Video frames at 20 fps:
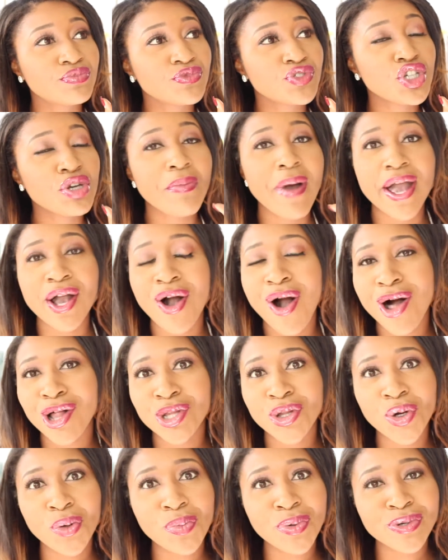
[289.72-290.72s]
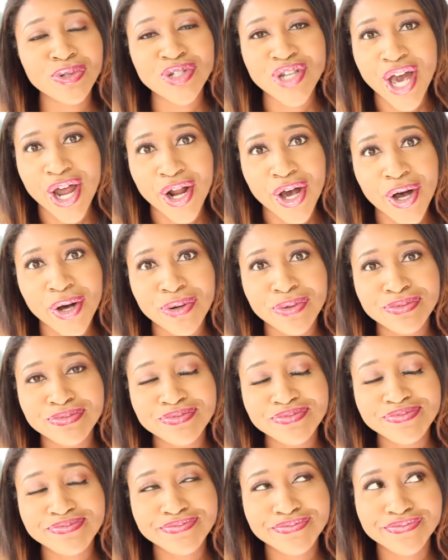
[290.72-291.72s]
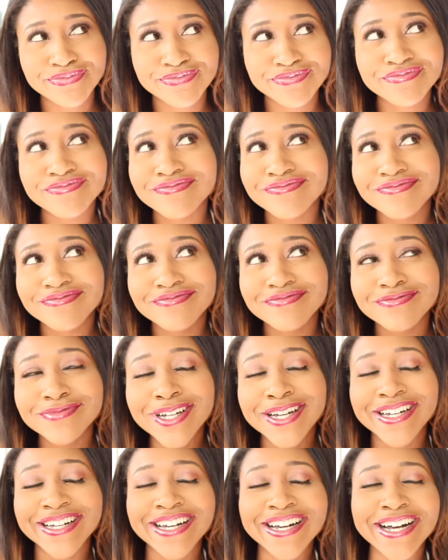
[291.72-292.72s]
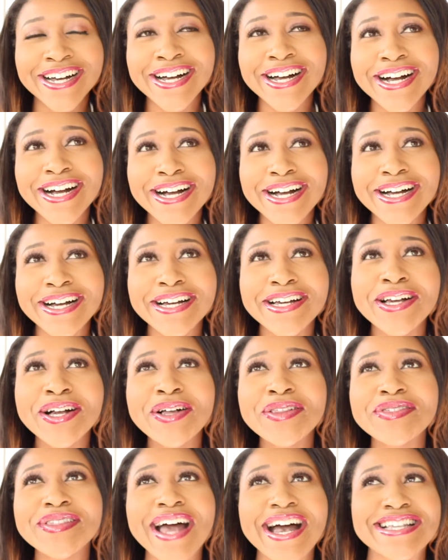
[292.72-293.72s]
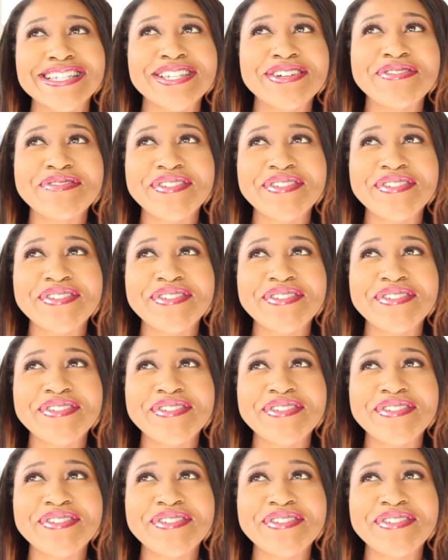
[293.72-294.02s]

You might call a little bougetto. That's